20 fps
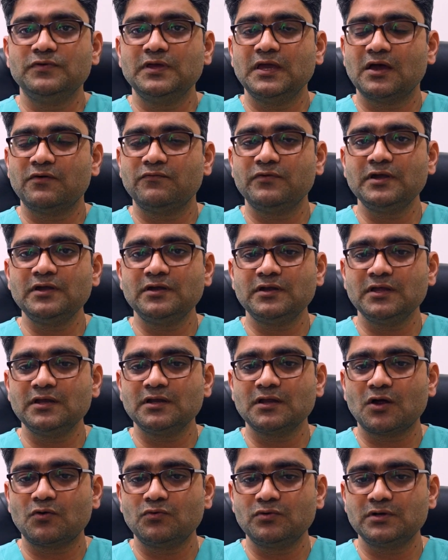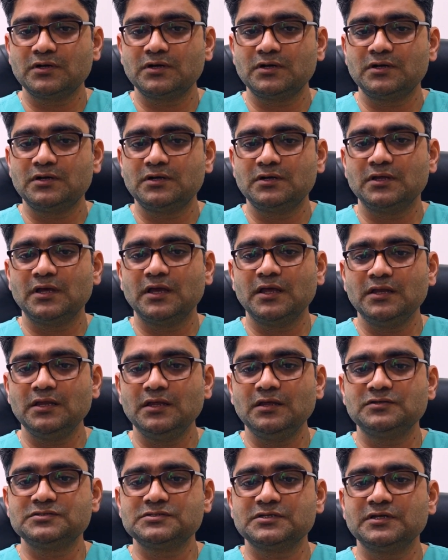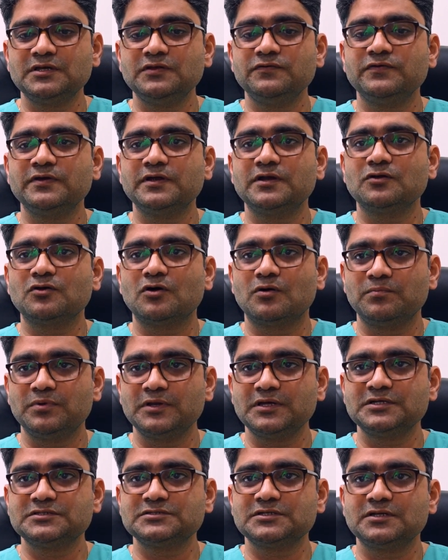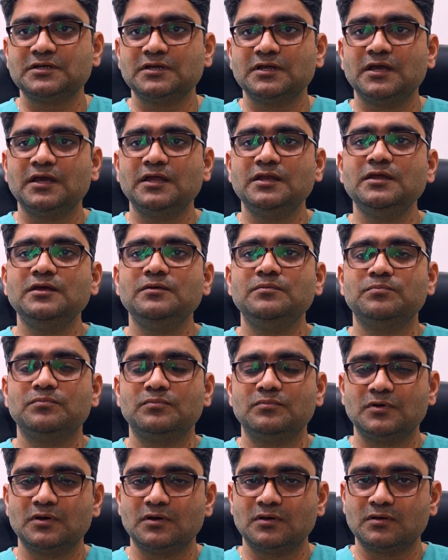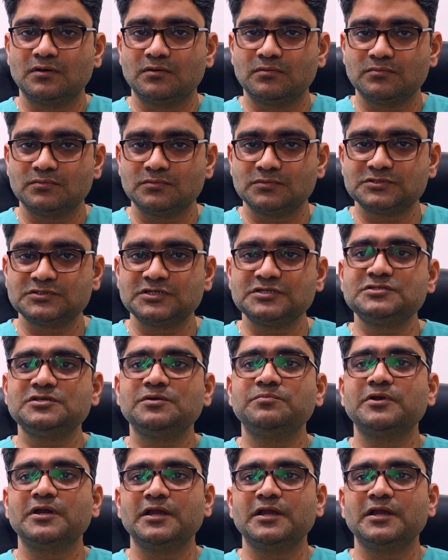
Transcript: we haven't encountered any significant complication, any system